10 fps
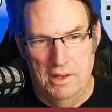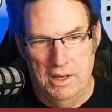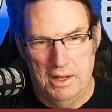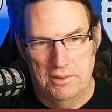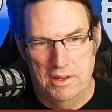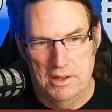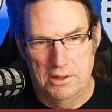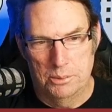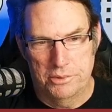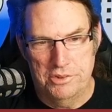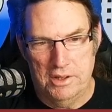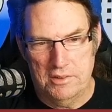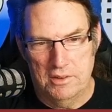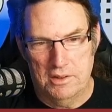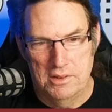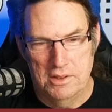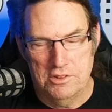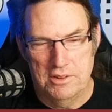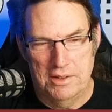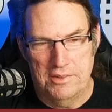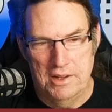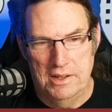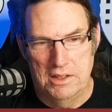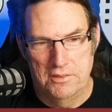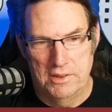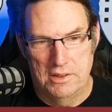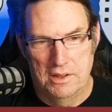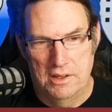and then it'll check the condition at the end of it.